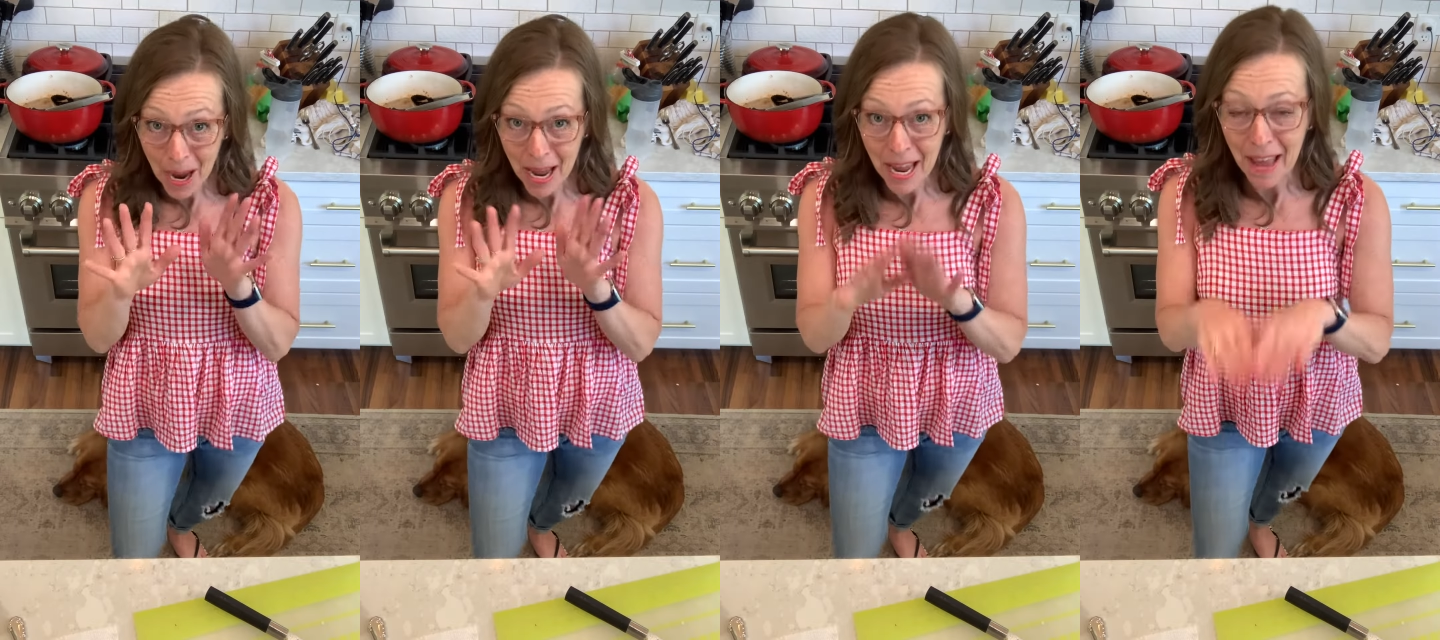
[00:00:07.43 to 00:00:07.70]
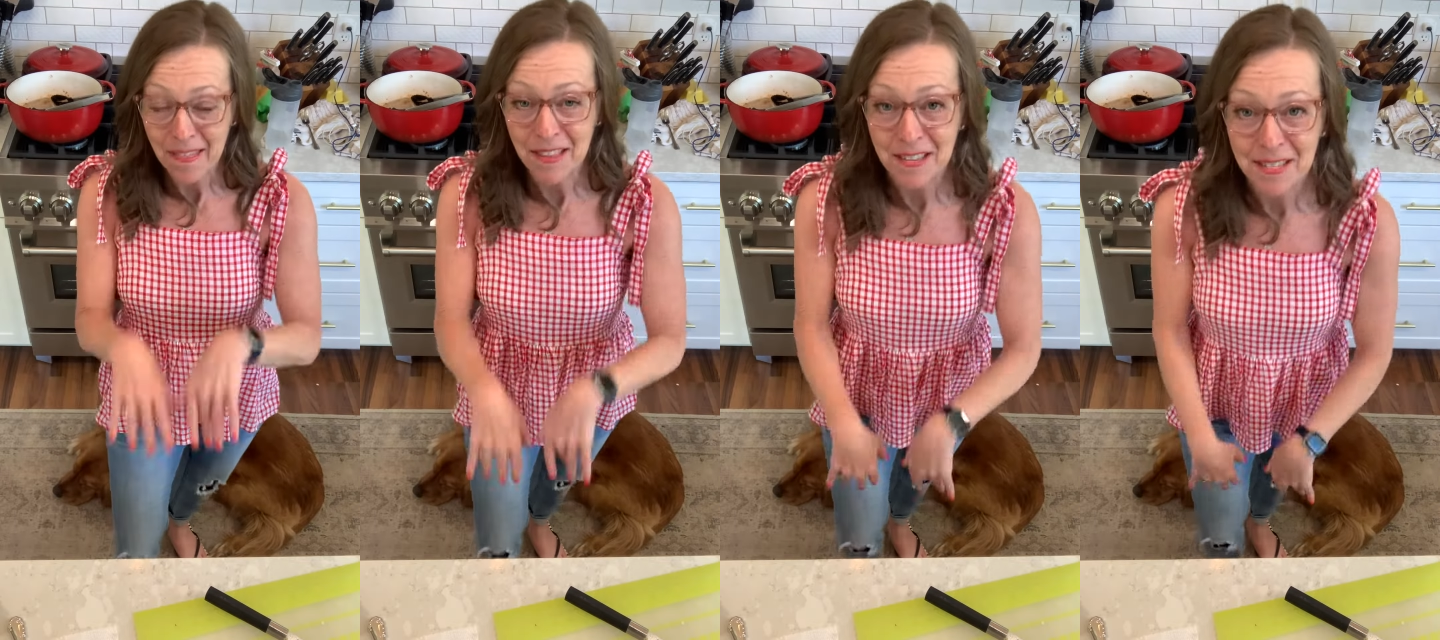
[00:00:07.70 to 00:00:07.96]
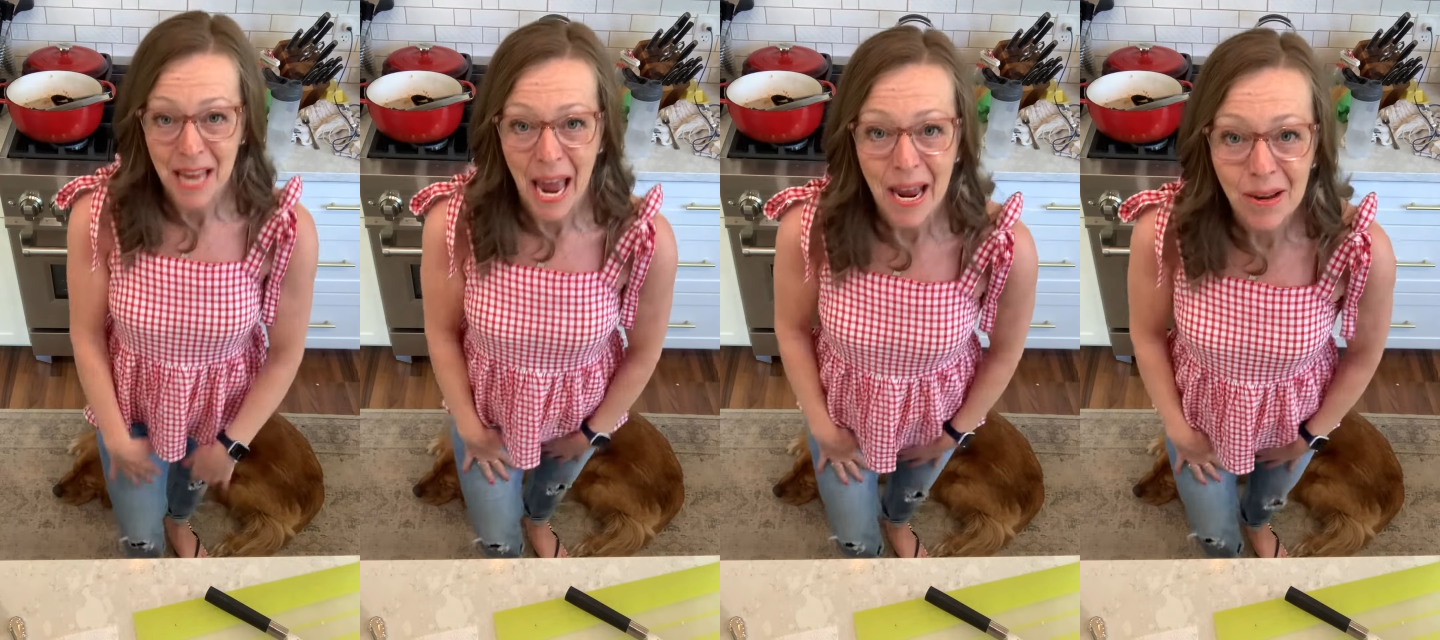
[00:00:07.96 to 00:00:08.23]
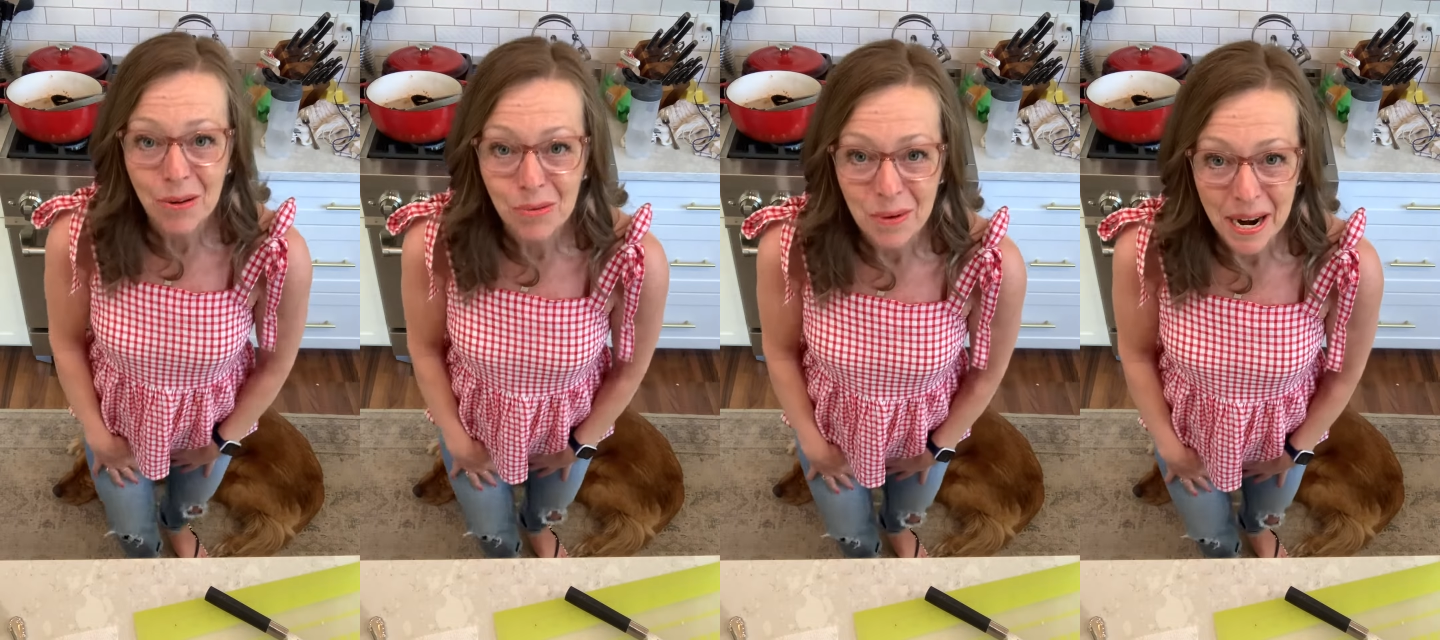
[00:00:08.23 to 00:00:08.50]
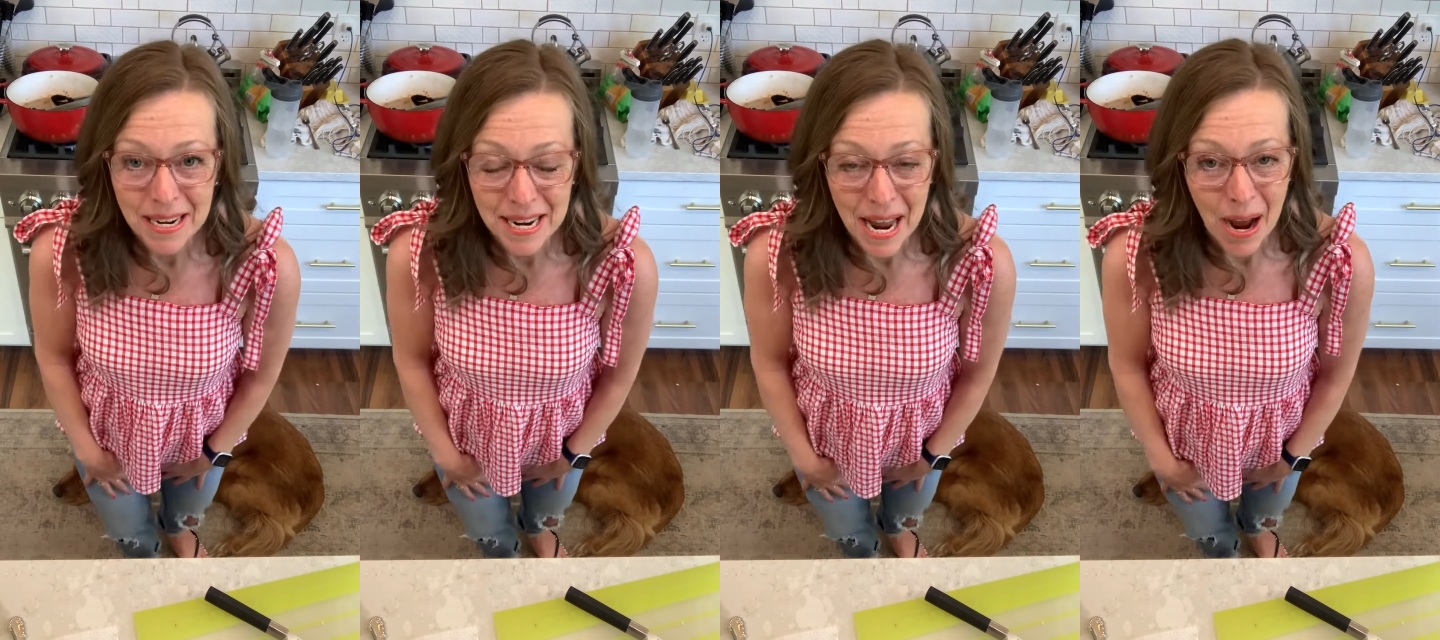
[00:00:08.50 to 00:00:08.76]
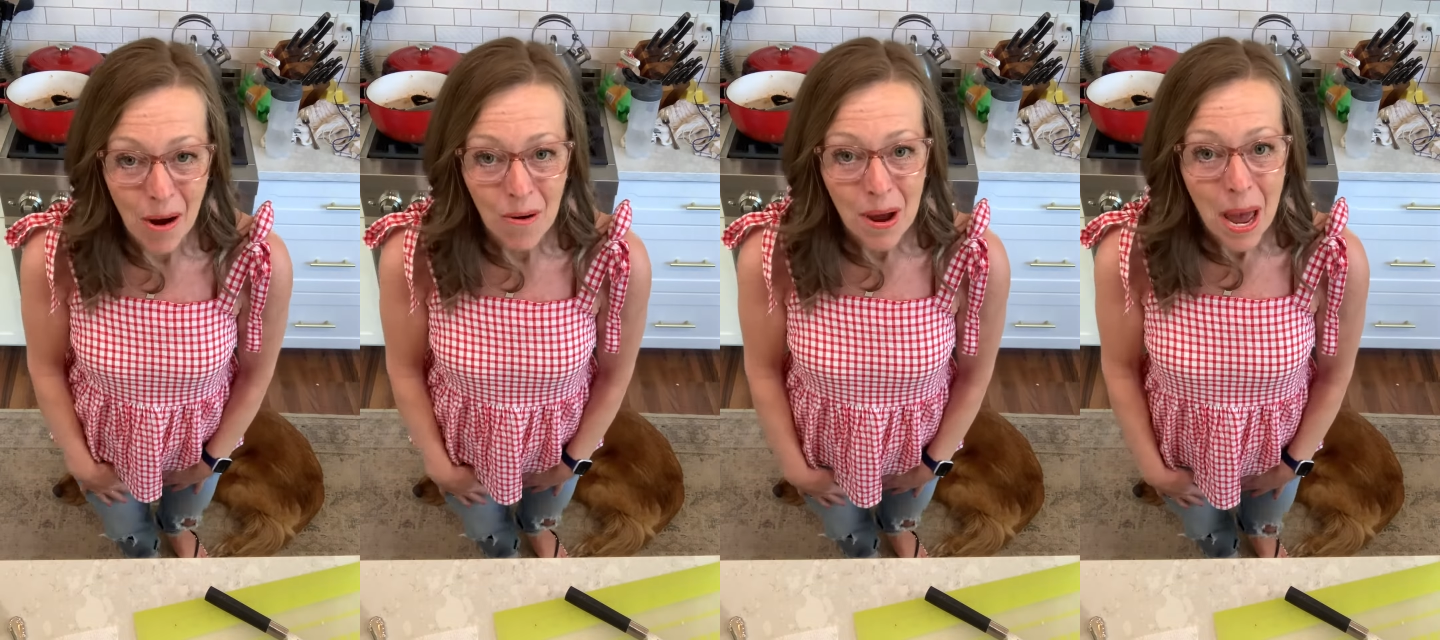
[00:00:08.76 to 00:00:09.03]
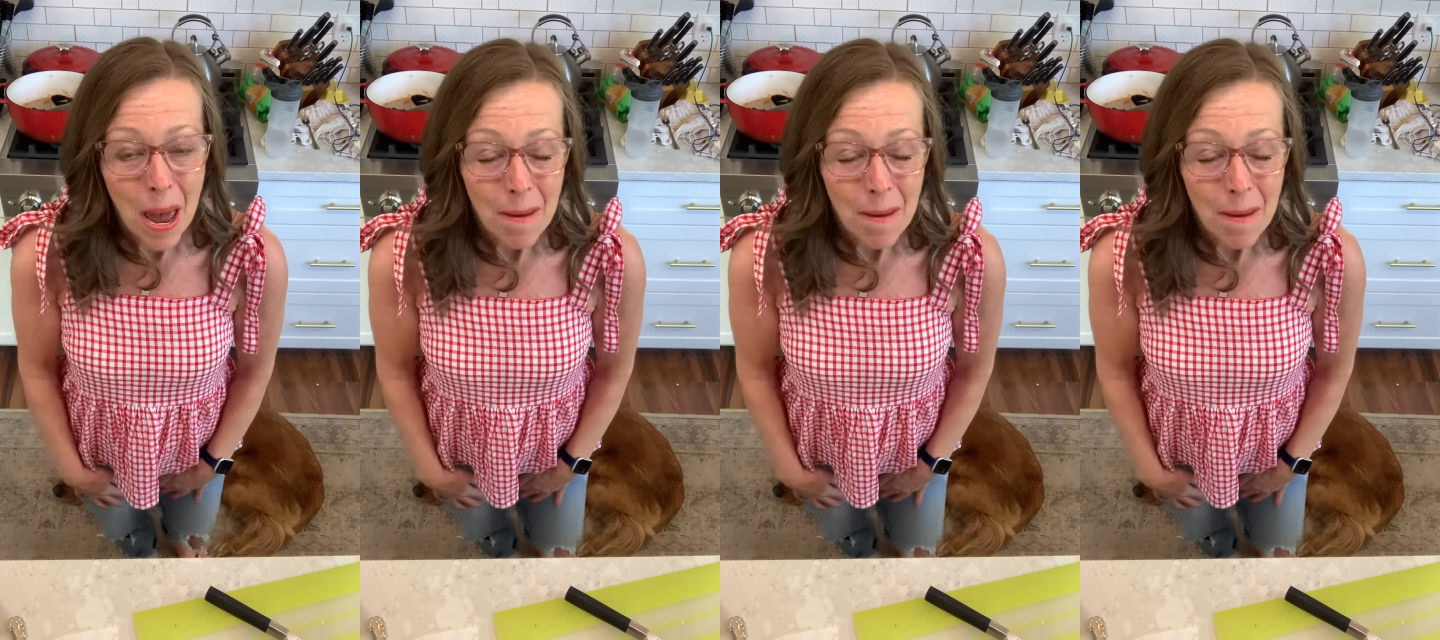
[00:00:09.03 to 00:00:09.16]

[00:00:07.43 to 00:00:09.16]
at this angle right now